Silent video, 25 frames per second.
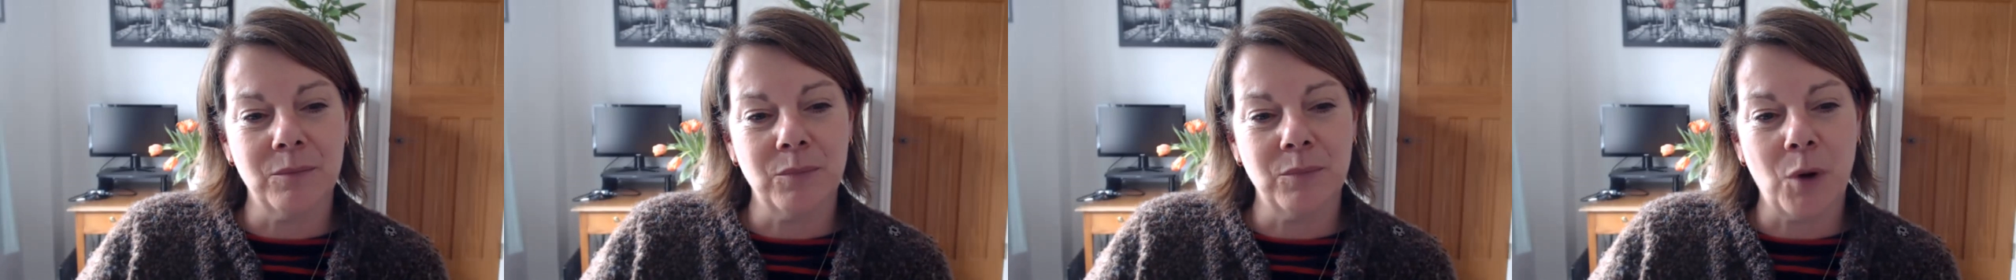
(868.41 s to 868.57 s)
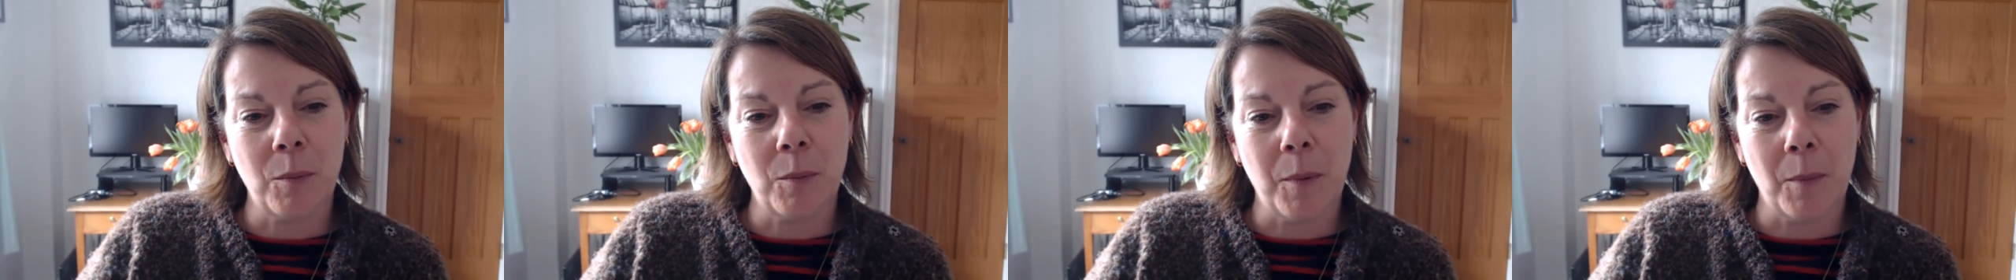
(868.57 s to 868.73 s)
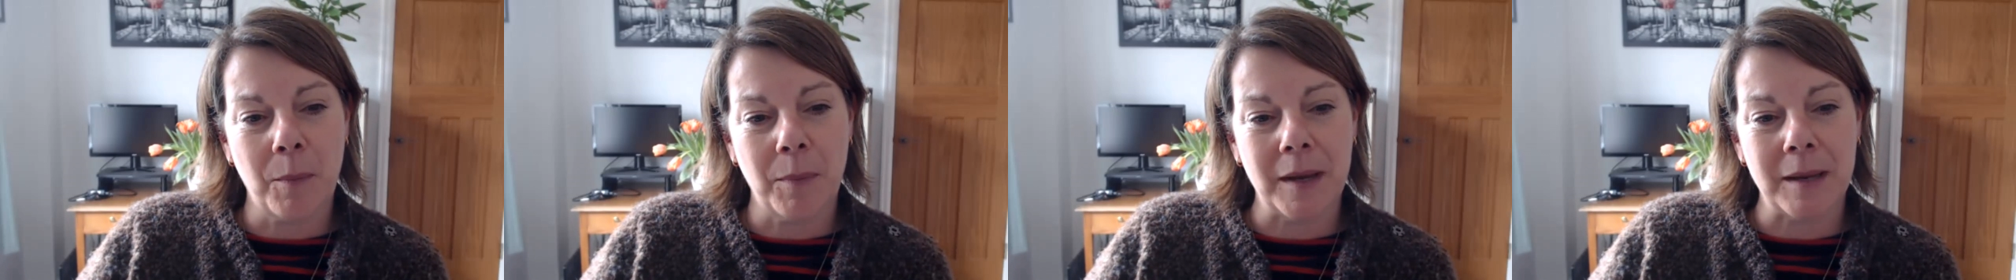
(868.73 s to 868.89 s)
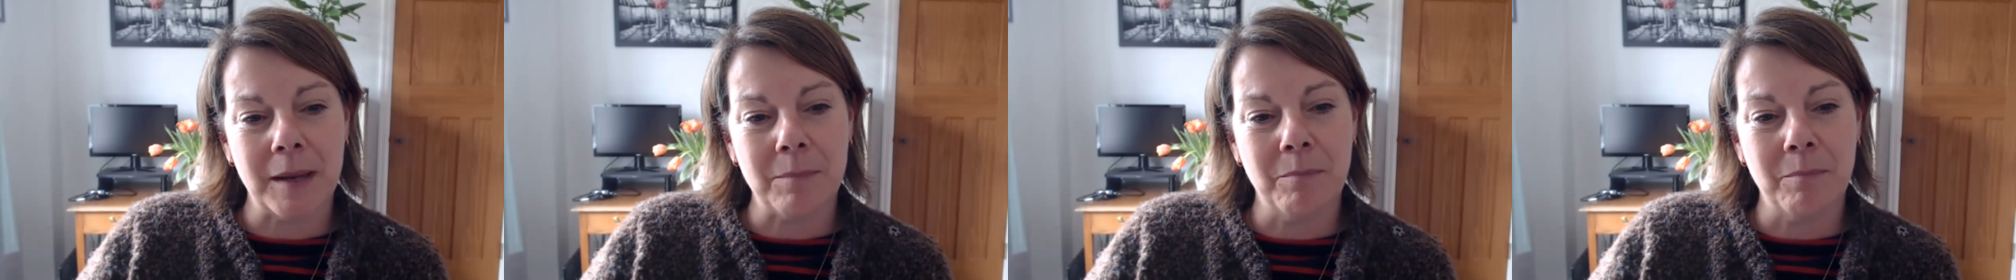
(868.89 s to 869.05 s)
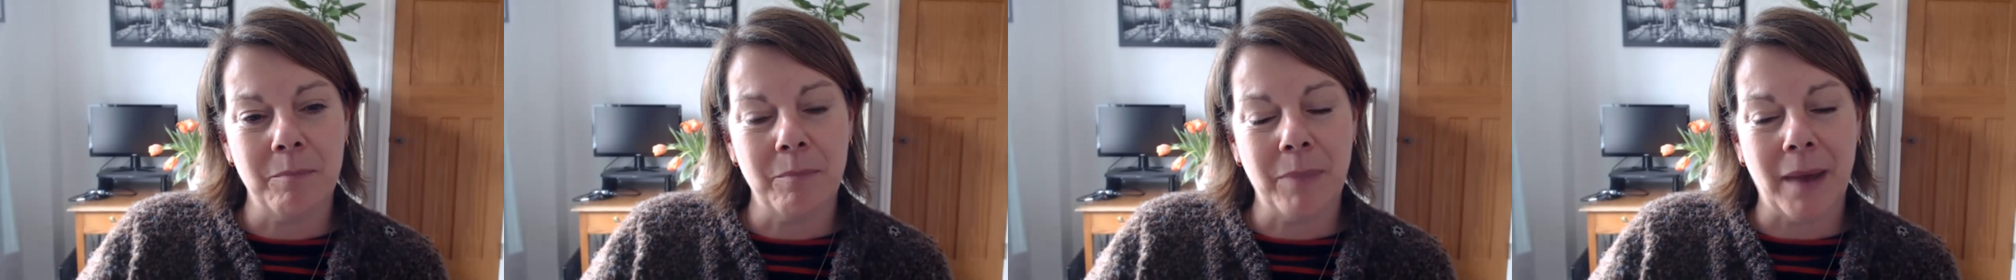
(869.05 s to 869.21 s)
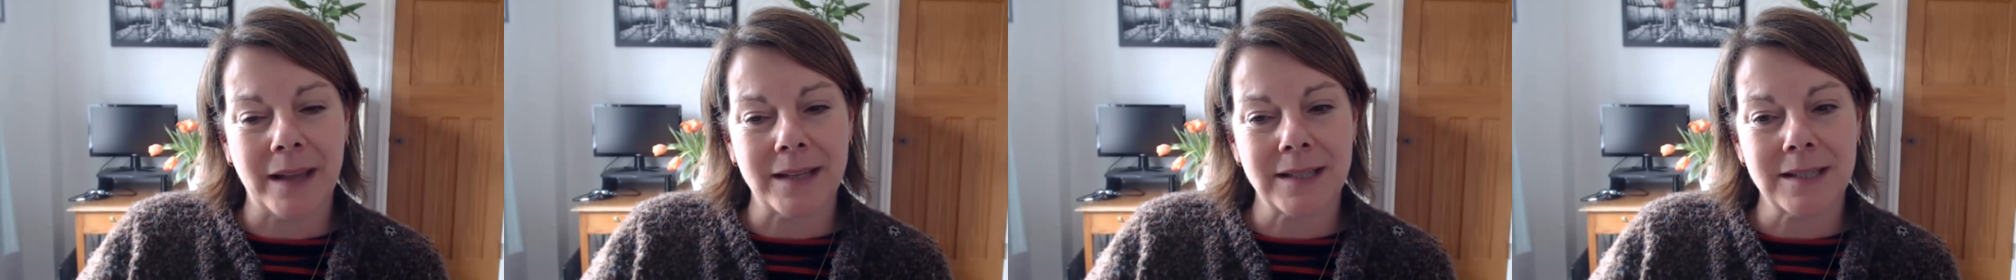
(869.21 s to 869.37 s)
probably
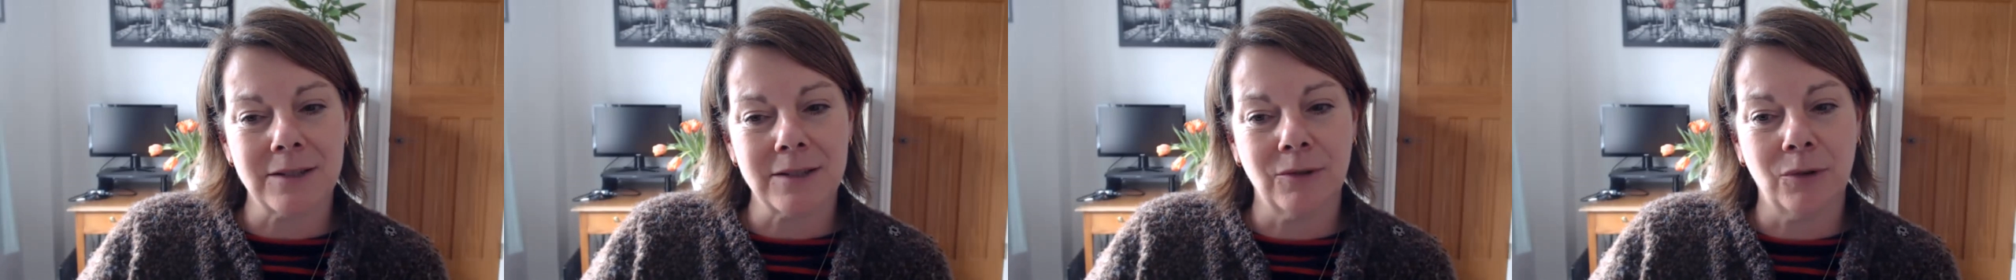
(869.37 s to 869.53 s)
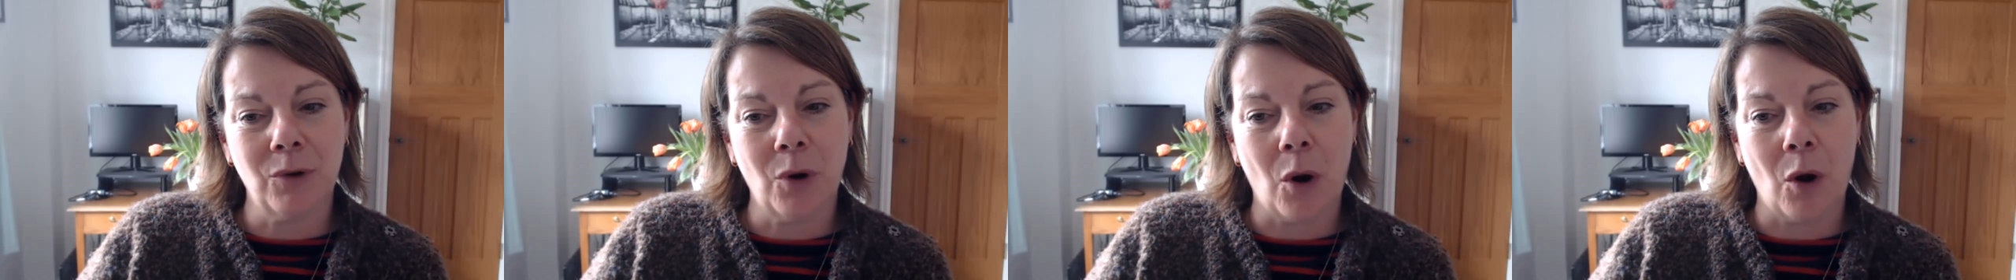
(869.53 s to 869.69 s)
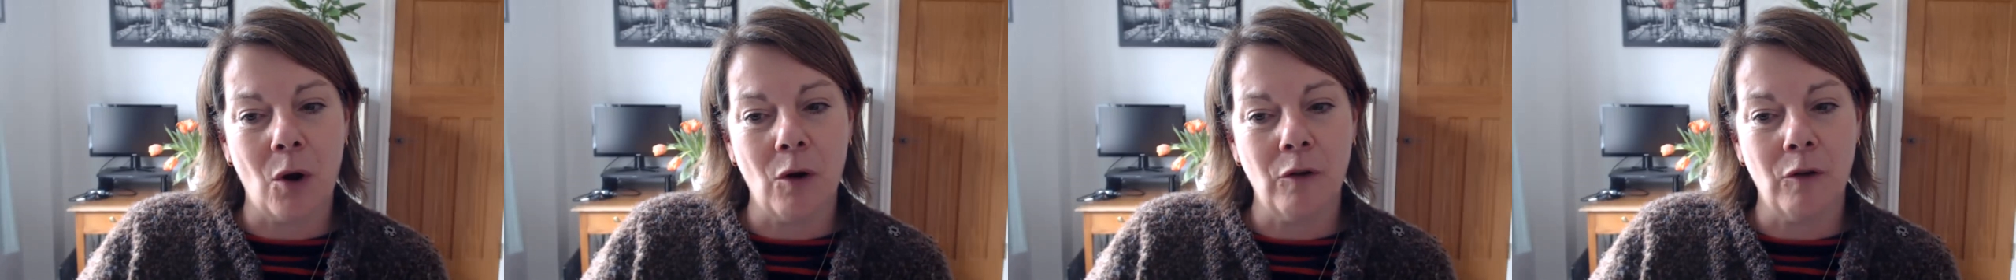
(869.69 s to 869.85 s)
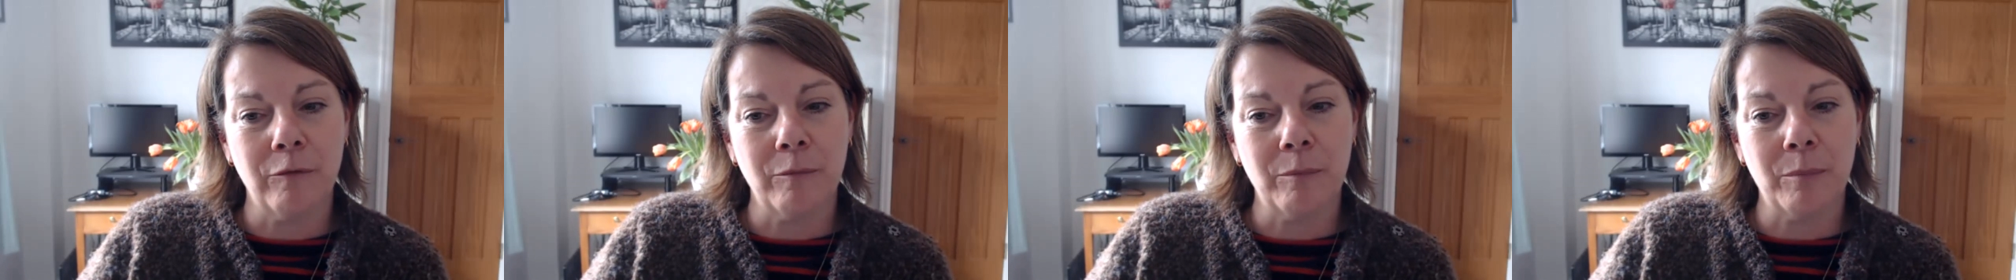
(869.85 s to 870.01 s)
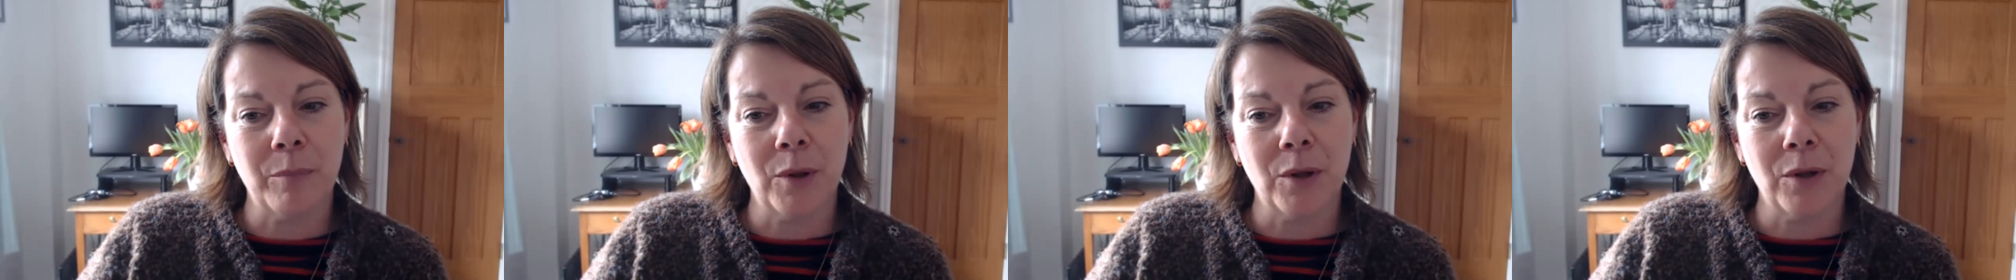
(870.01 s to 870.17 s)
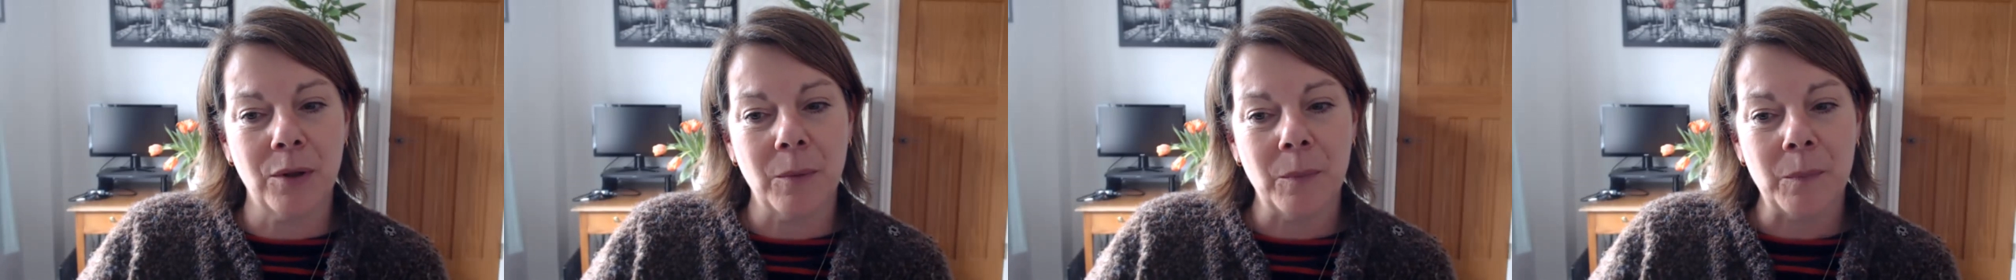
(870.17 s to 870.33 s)
better off,
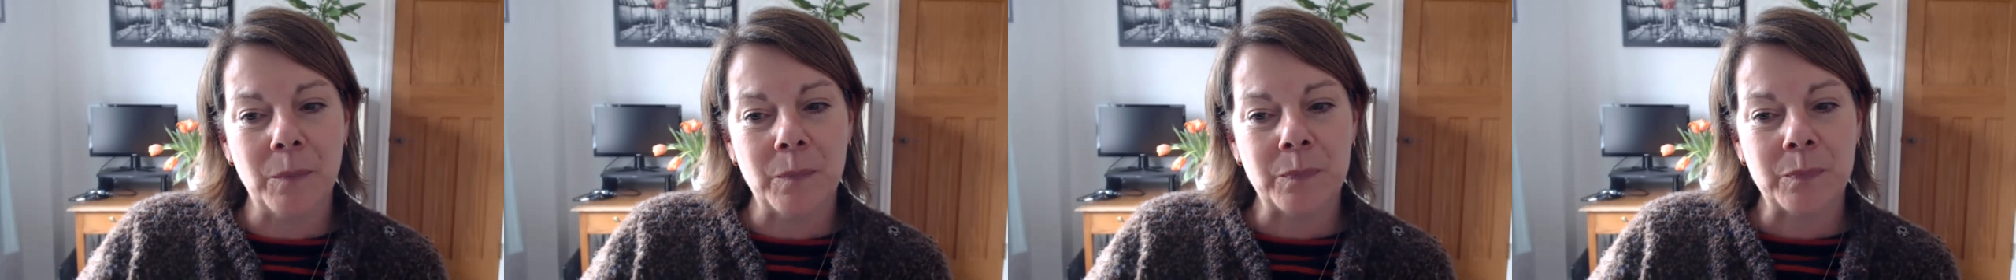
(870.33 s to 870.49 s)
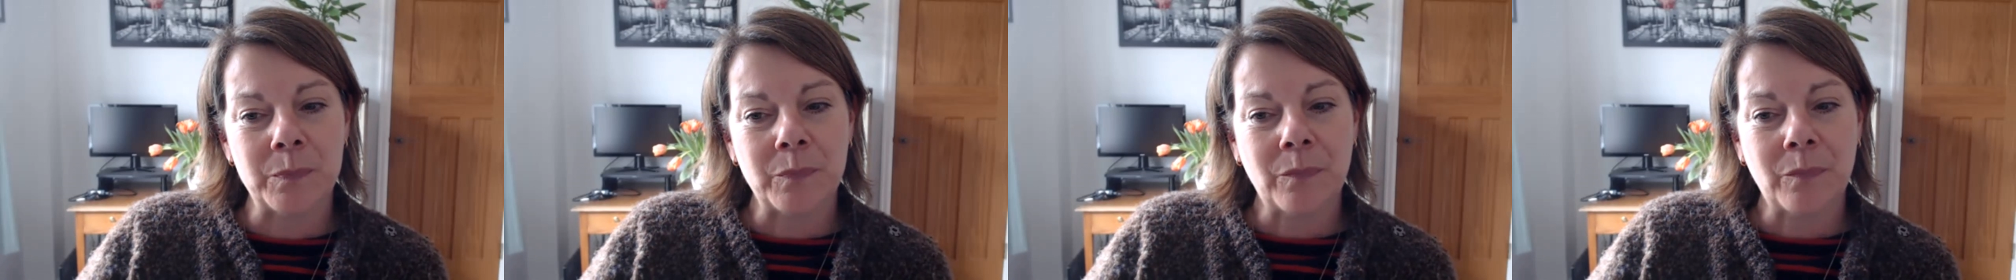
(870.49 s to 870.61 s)
but